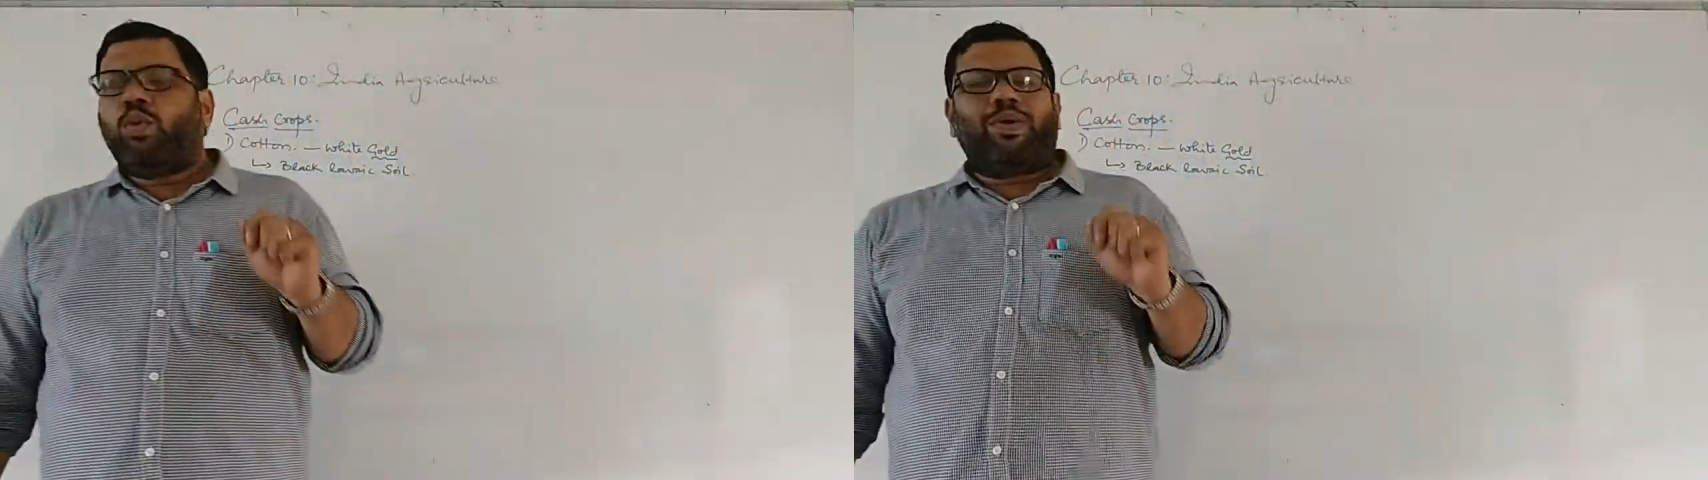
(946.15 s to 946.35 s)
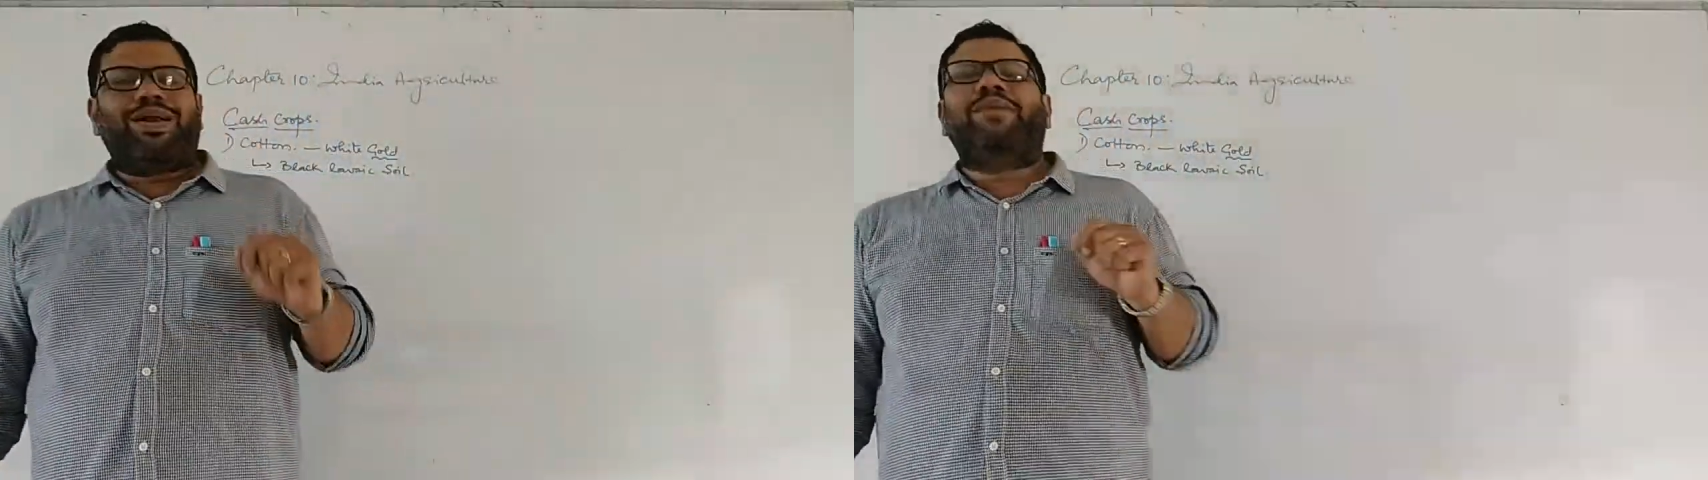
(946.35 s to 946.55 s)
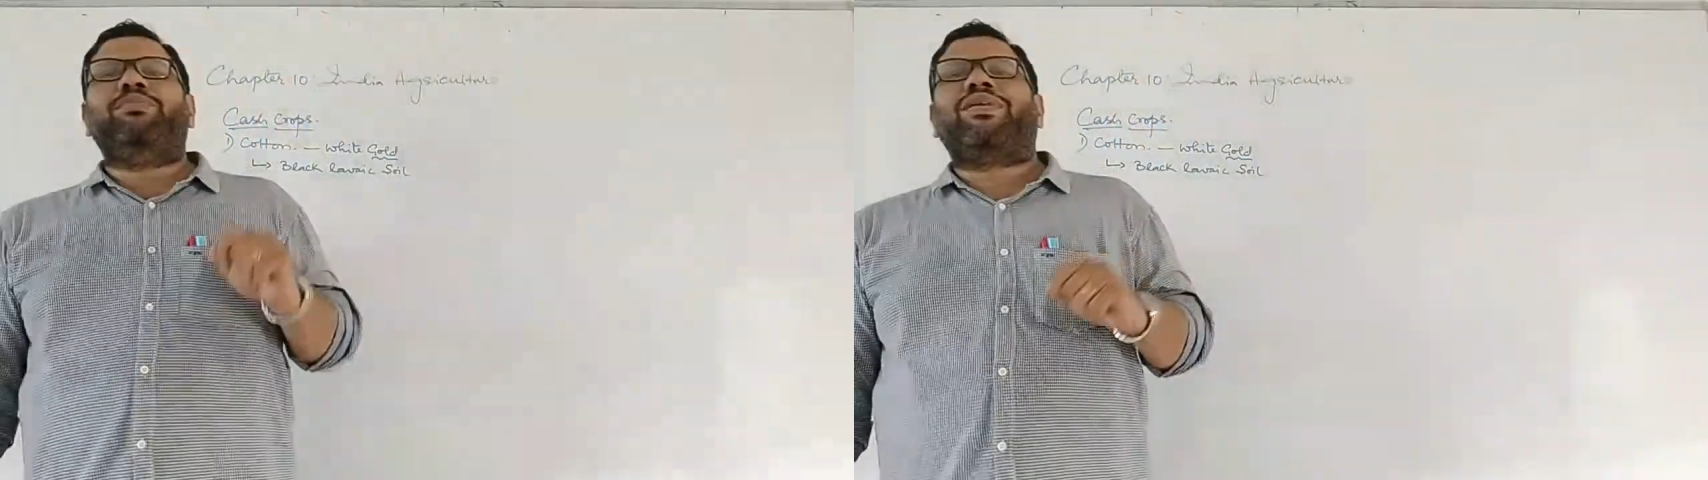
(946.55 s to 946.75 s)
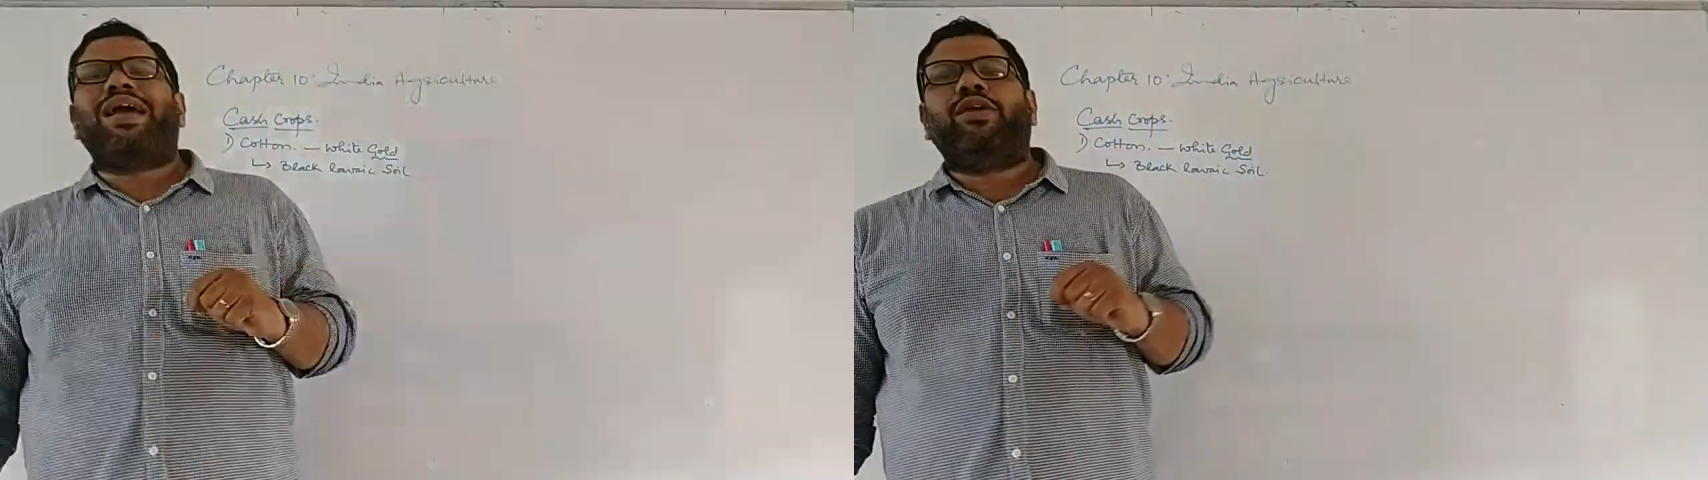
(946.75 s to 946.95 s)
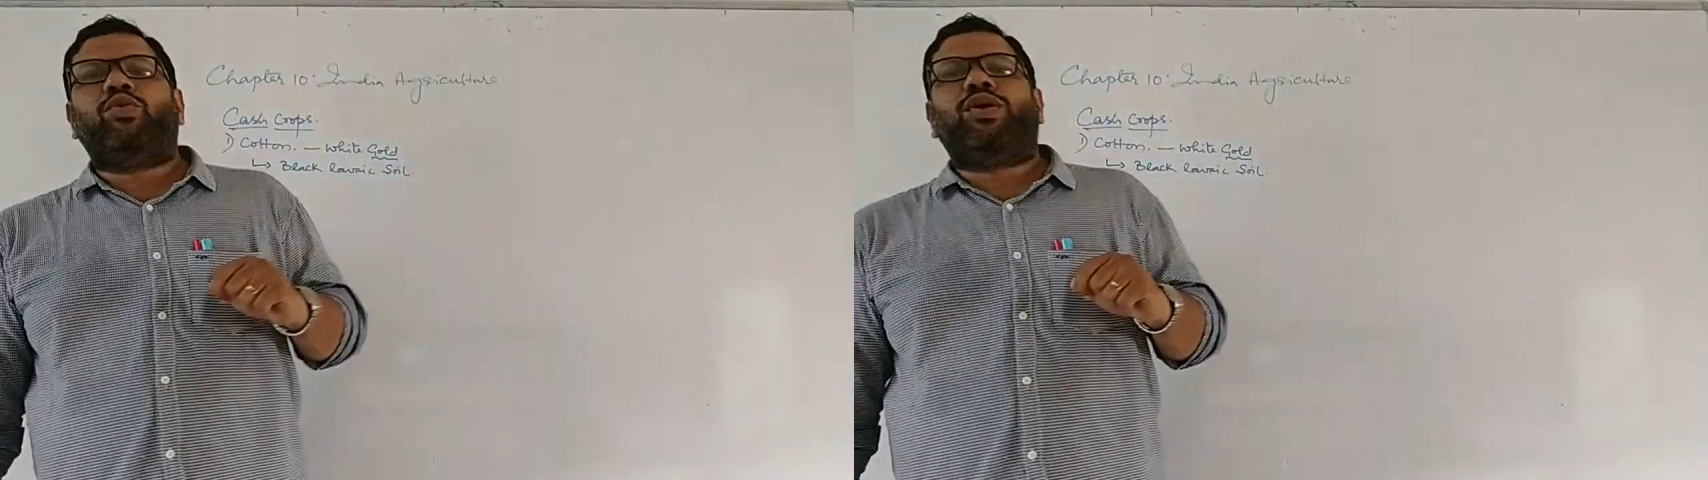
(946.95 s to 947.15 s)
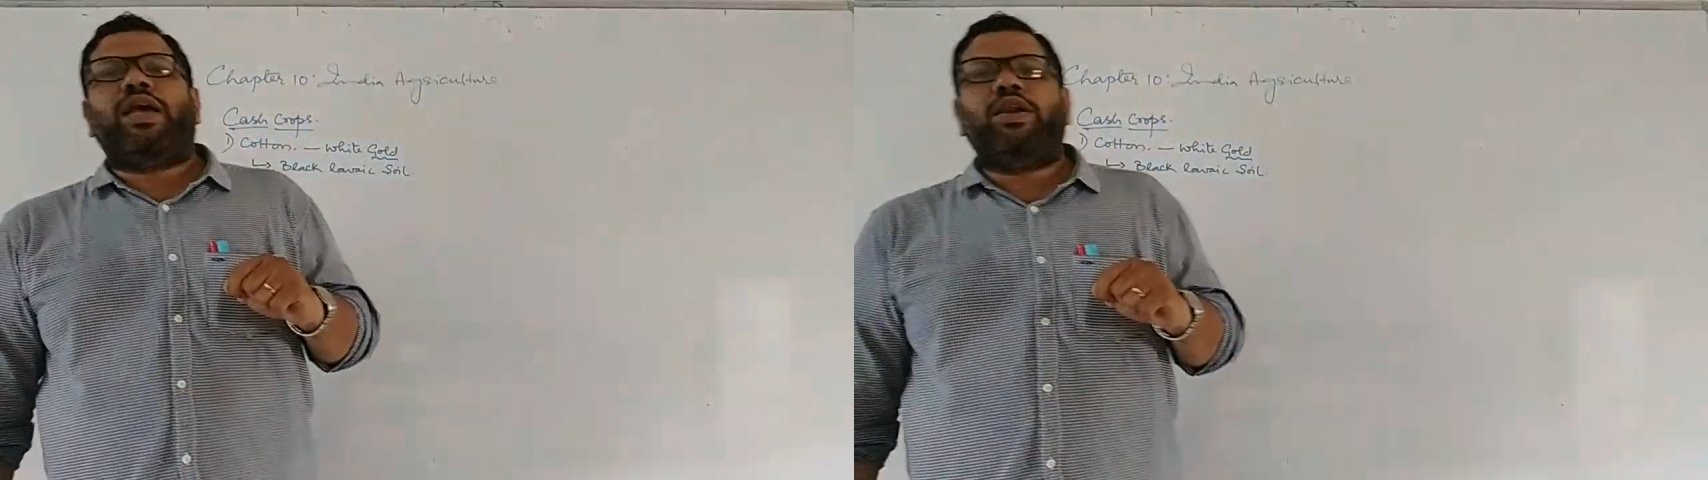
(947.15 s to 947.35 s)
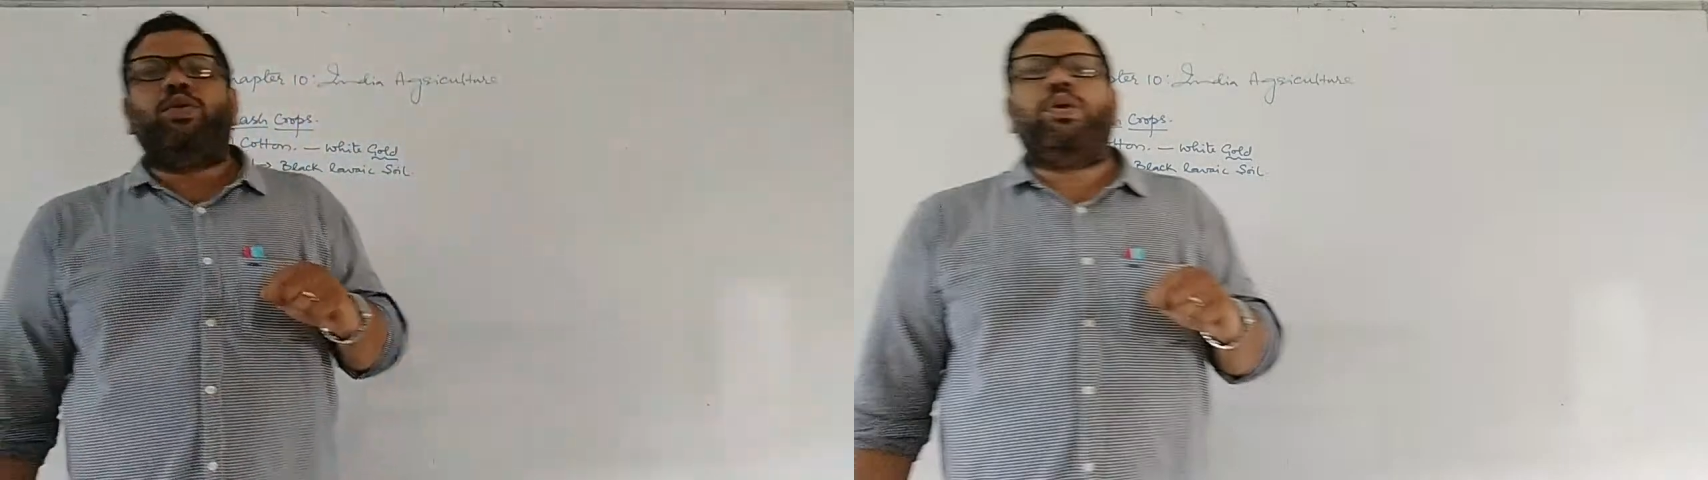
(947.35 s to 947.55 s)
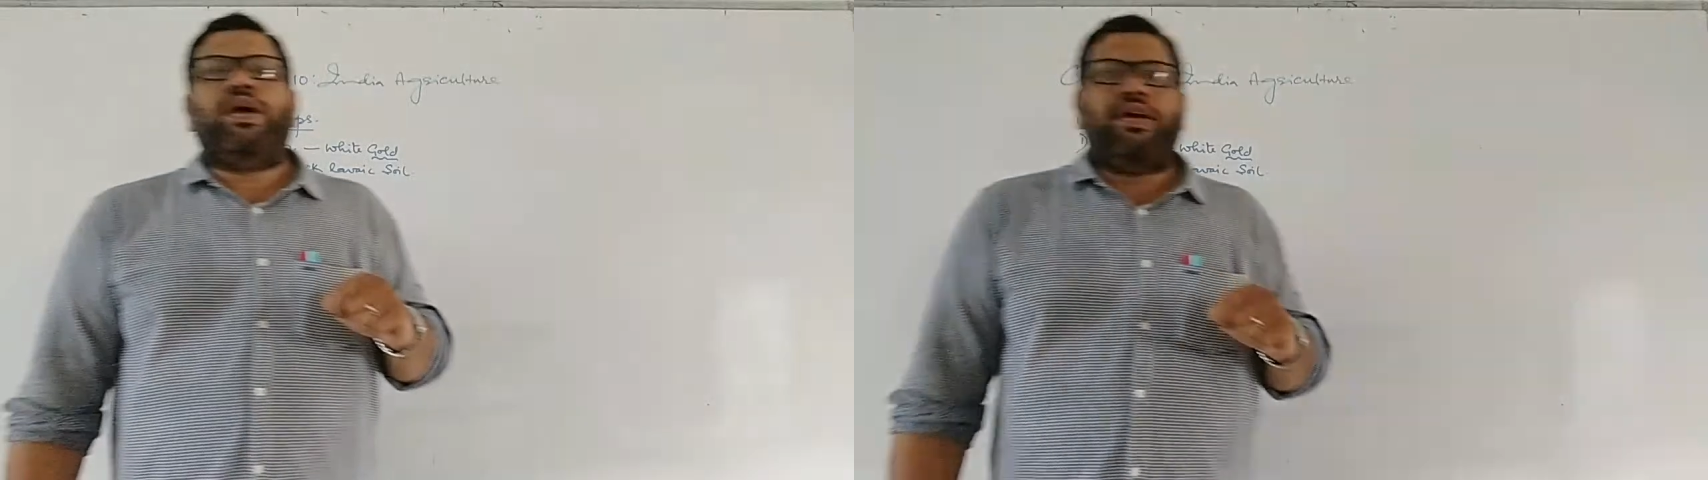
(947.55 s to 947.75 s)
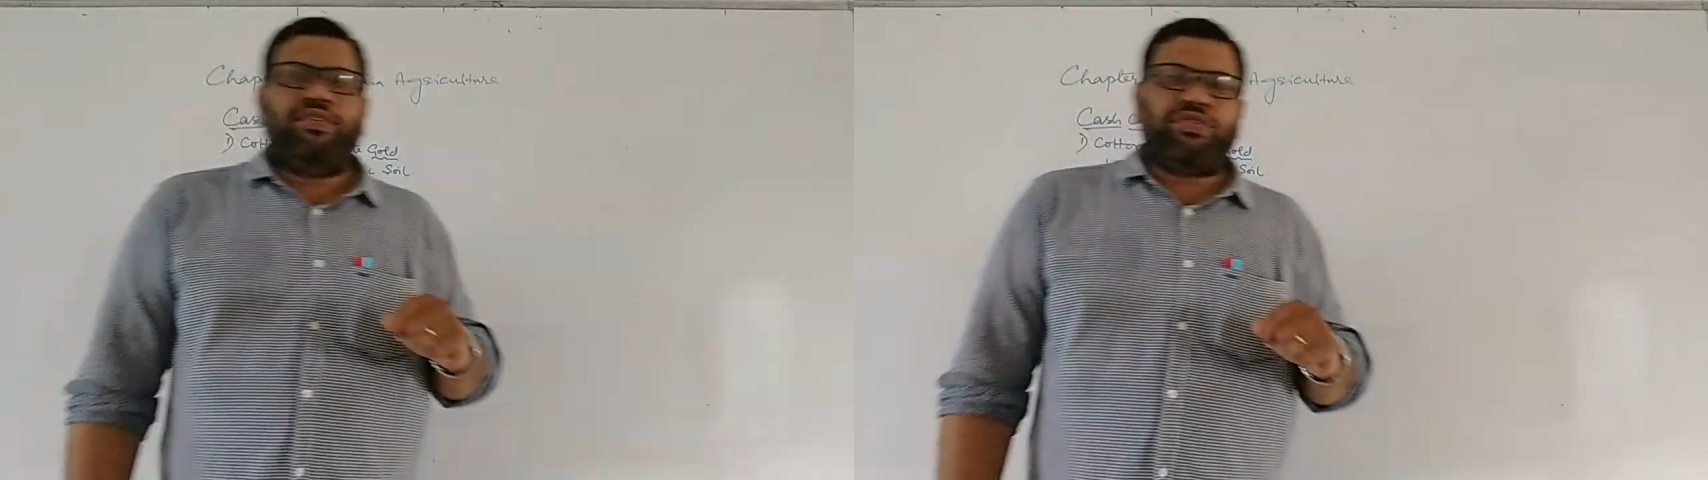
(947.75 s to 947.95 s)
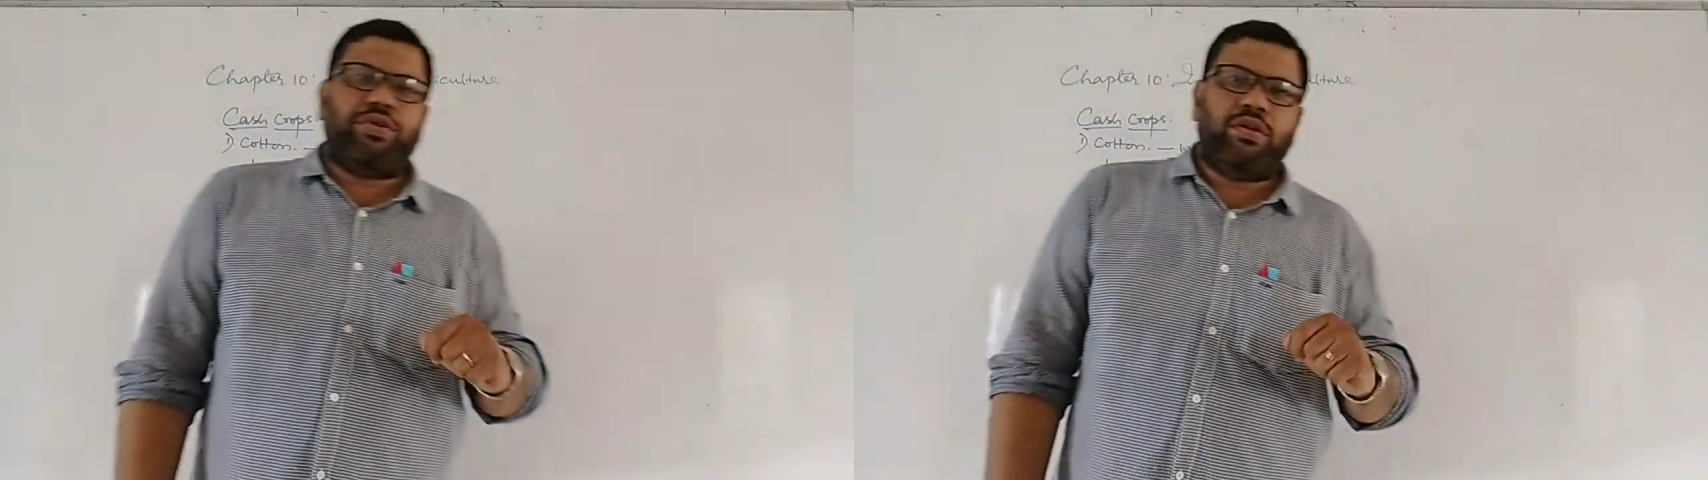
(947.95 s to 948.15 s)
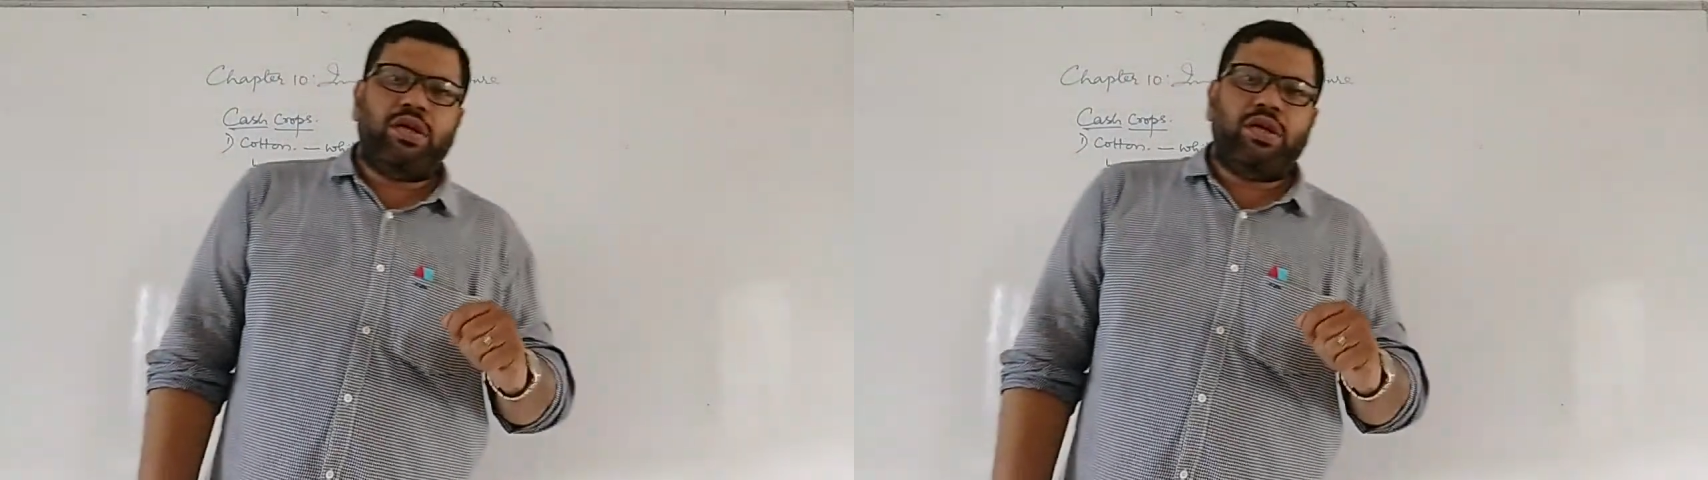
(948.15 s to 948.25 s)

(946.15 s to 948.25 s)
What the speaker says: What I am trying to tell you is,